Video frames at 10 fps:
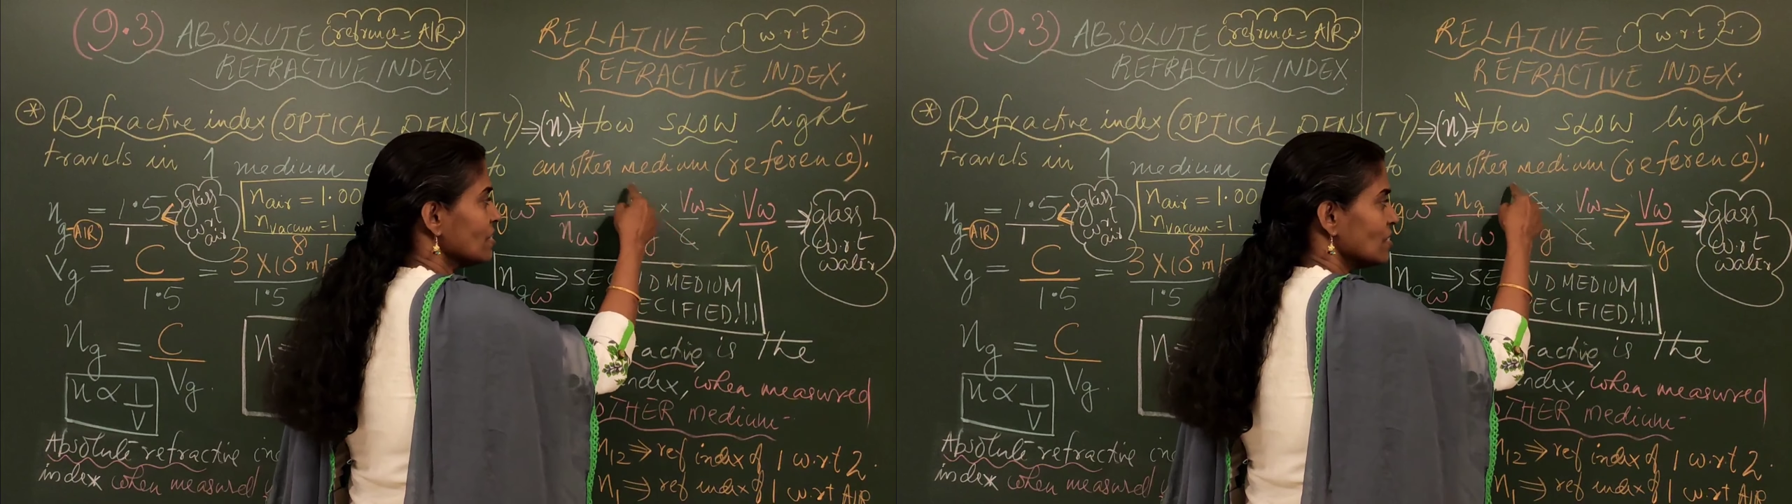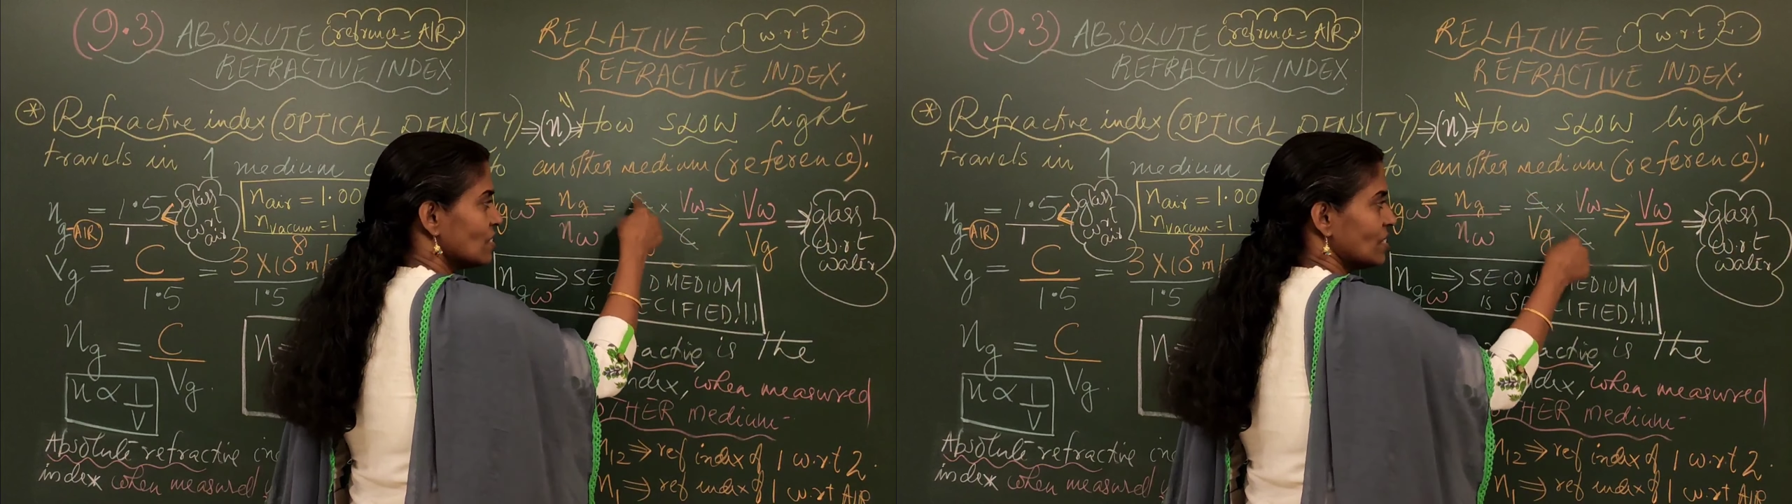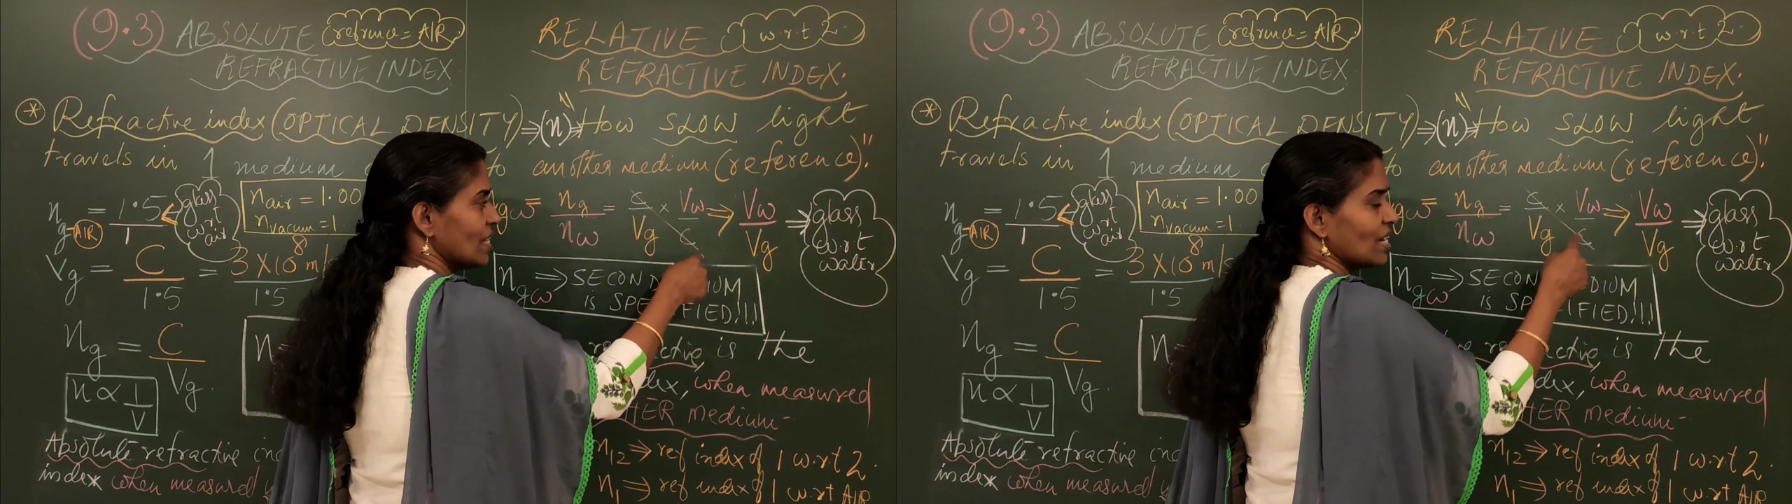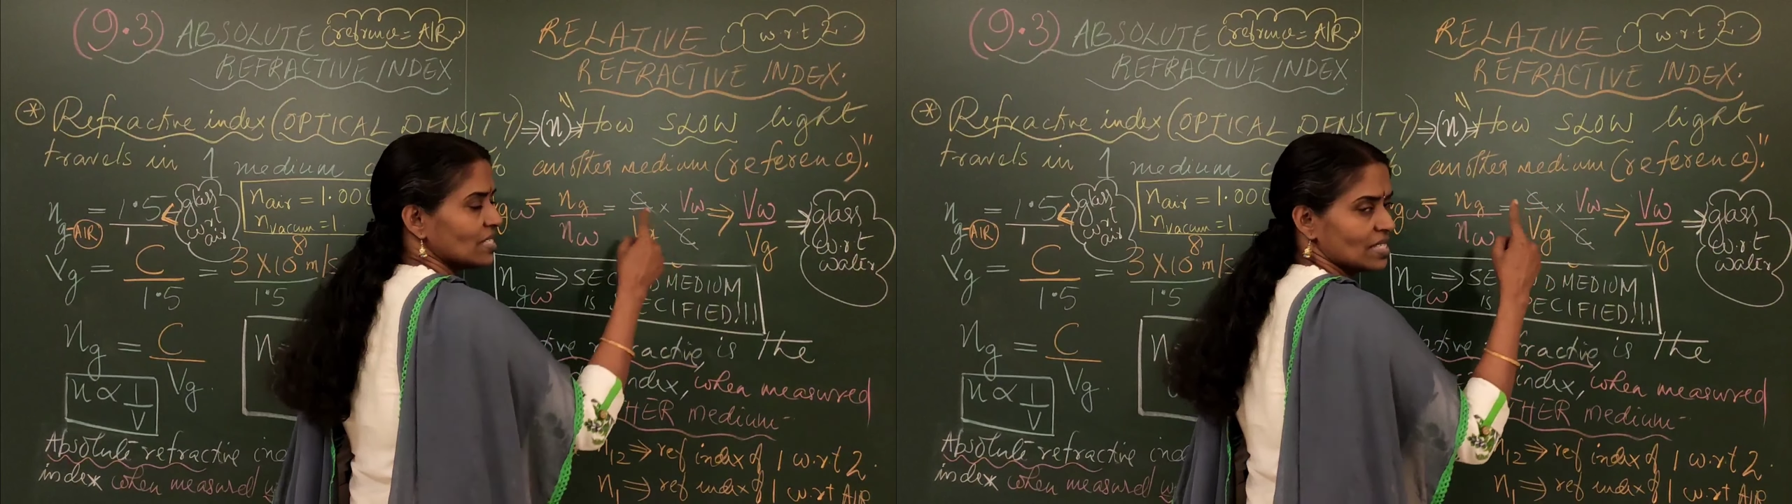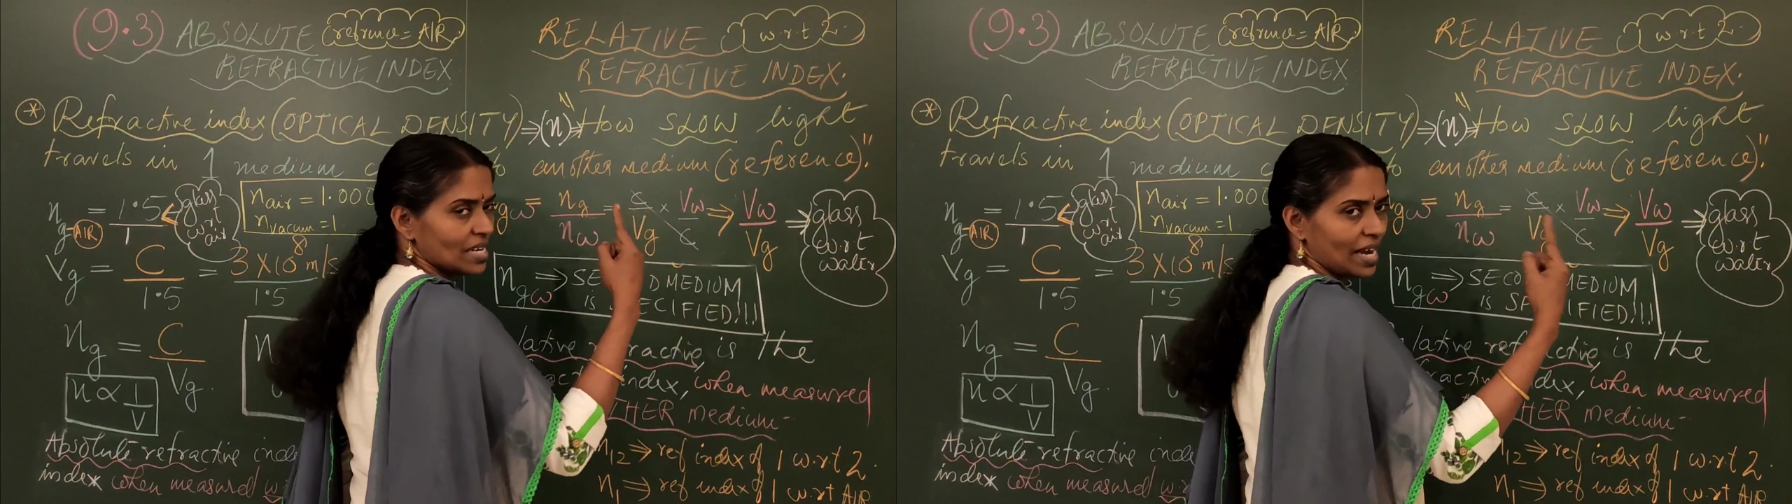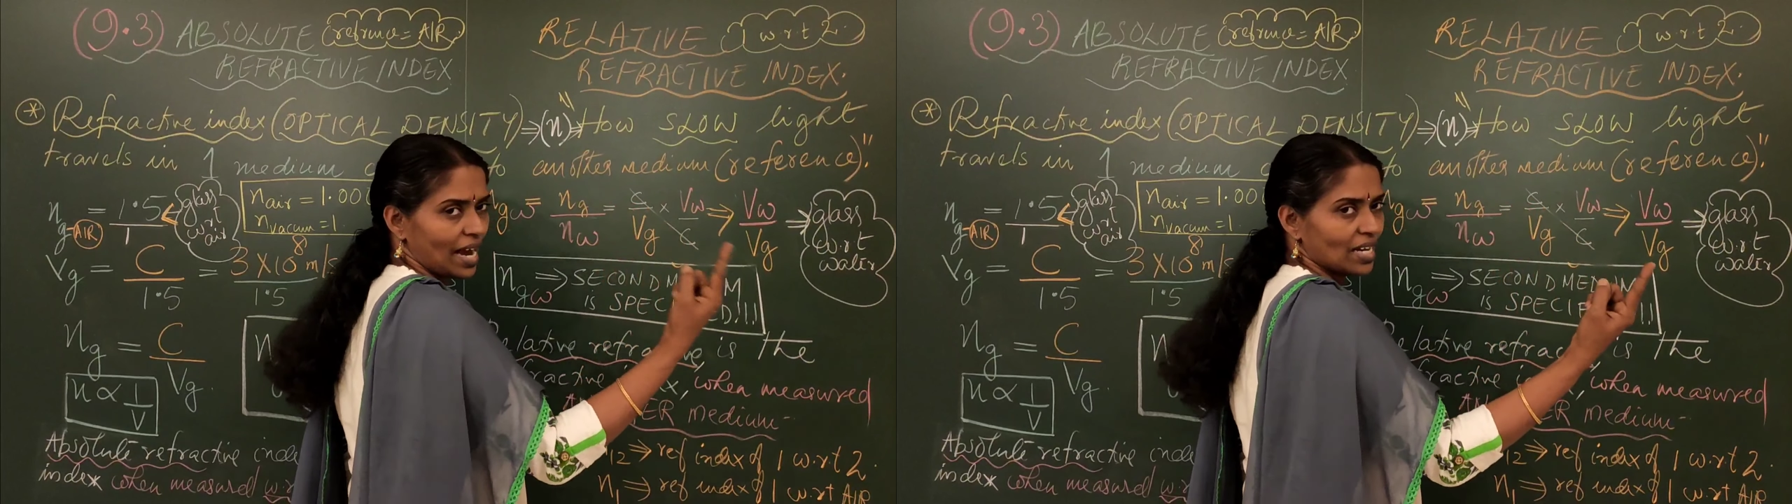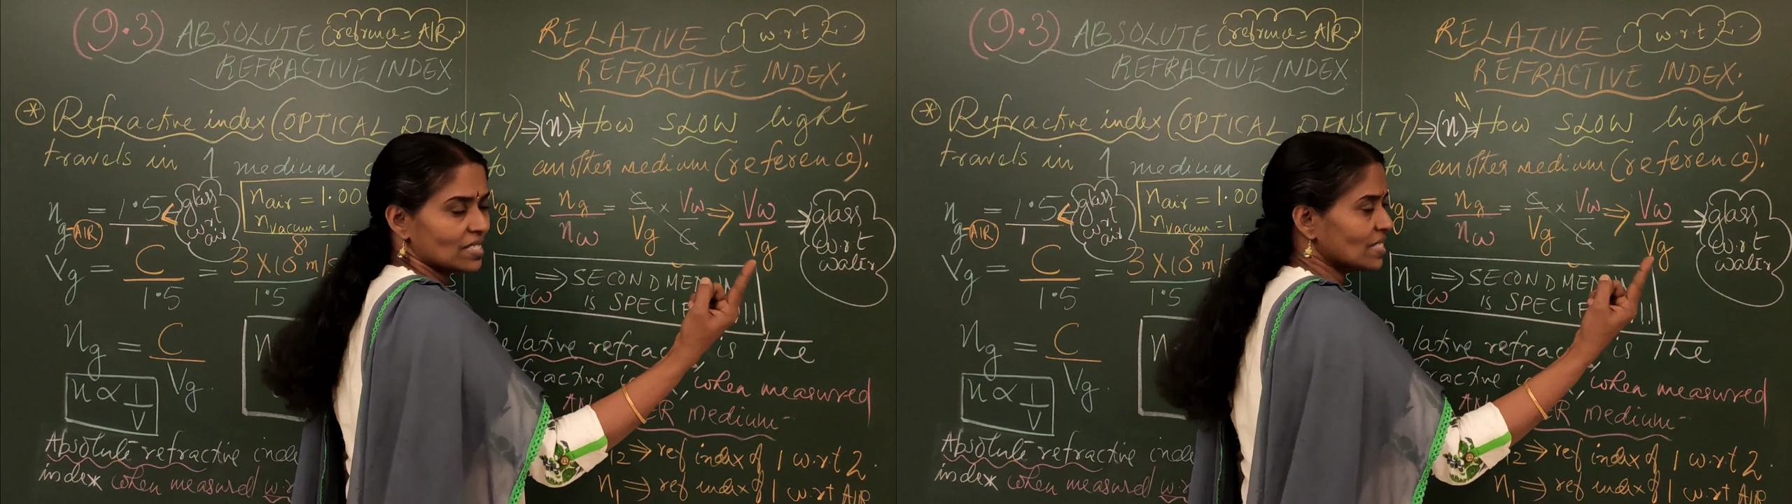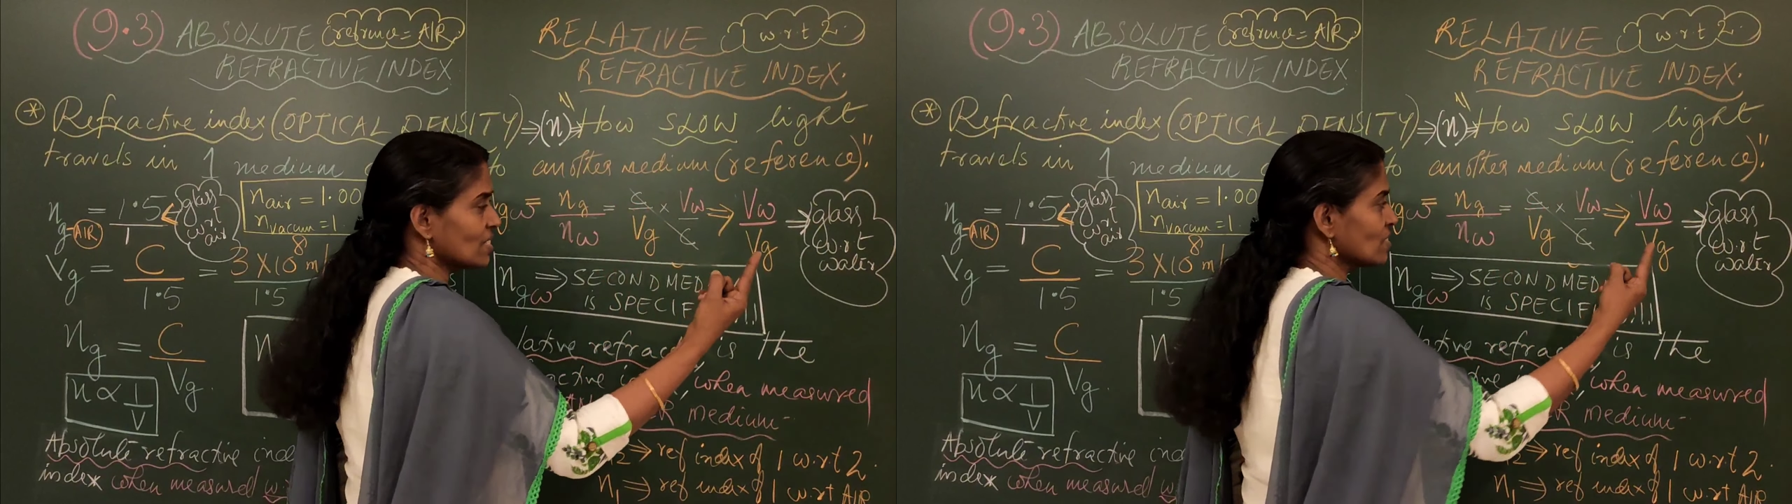C and C
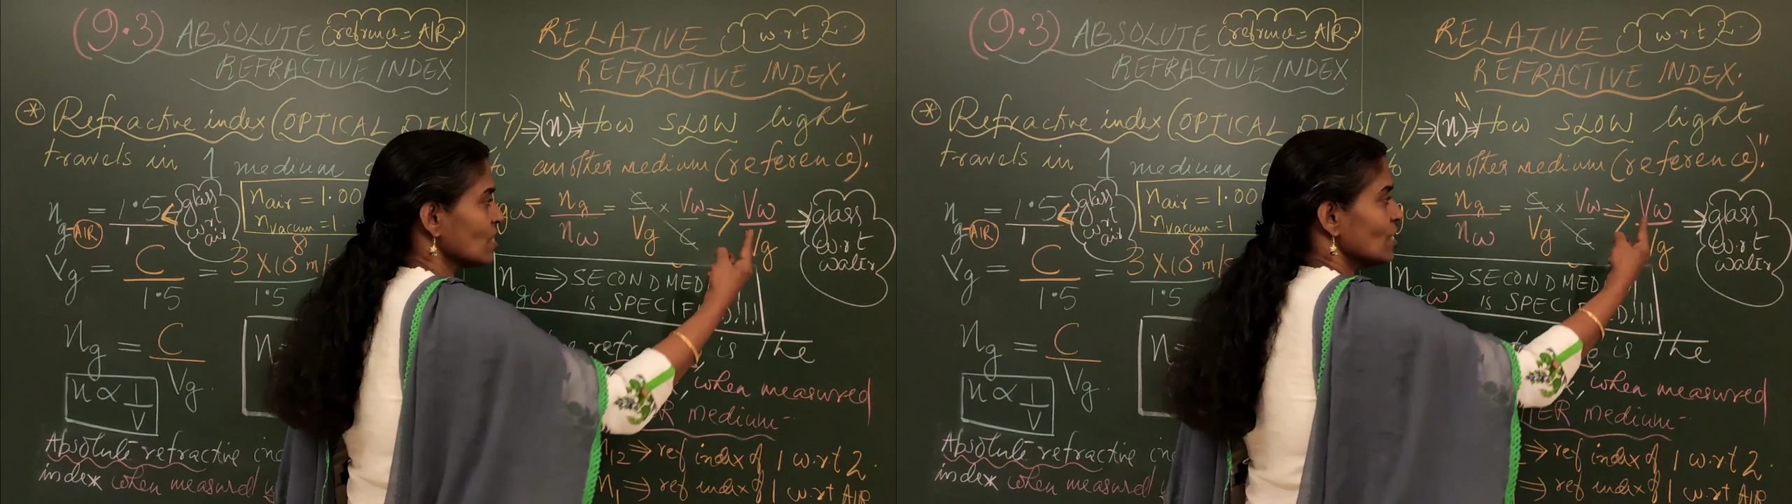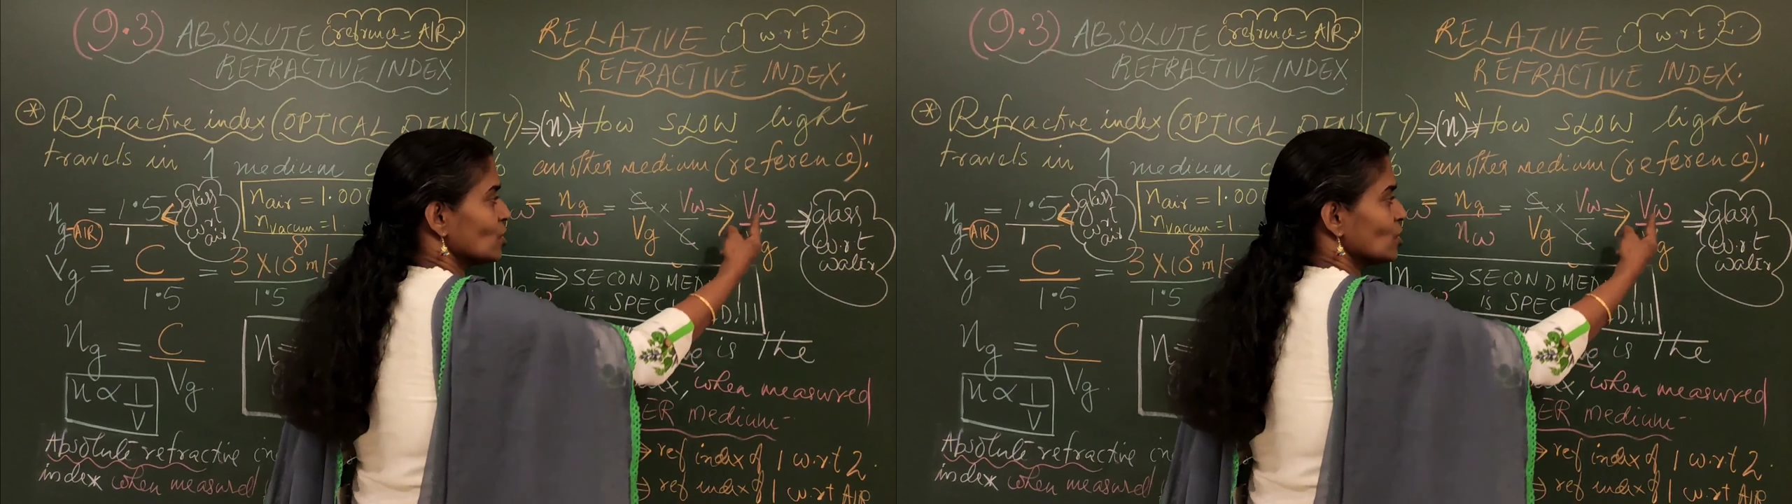cancels.